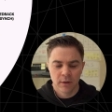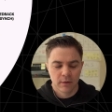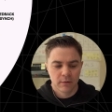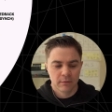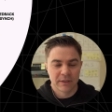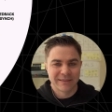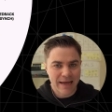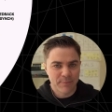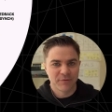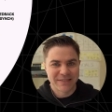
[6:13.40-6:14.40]
the
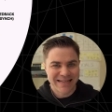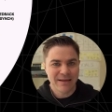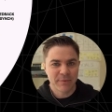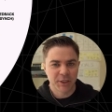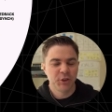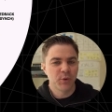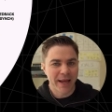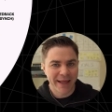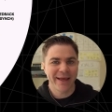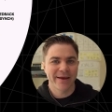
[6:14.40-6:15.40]
type of team that you
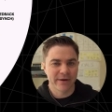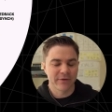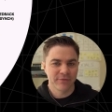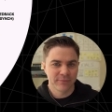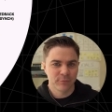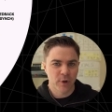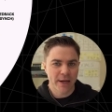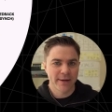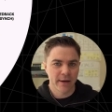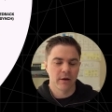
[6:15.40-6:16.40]
have right
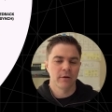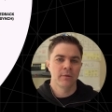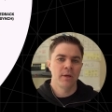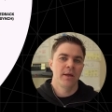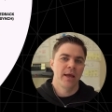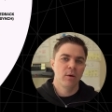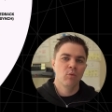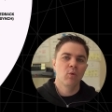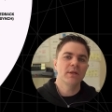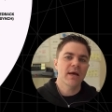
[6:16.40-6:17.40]
now and
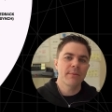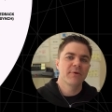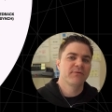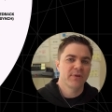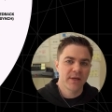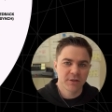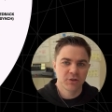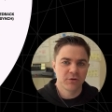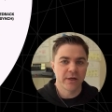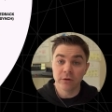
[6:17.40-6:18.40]
what type of things do
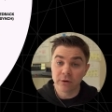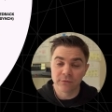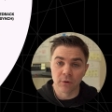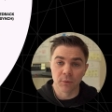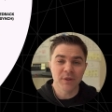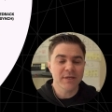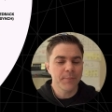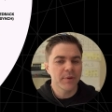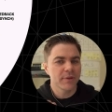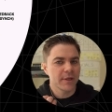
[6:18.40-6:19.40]
they look for? What type
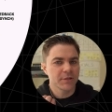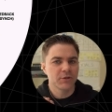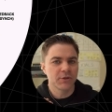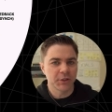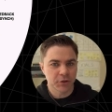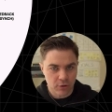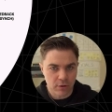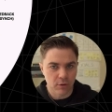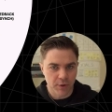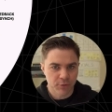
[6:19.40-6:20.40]
of things do they struggle
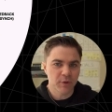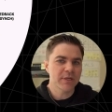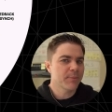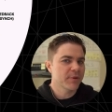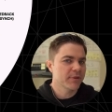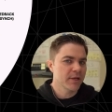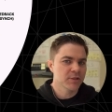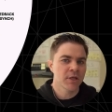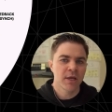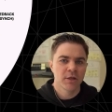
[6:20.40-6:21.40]
with? What type of things
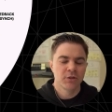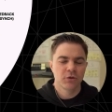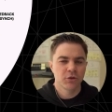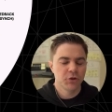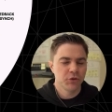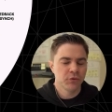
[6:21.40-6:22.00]
could you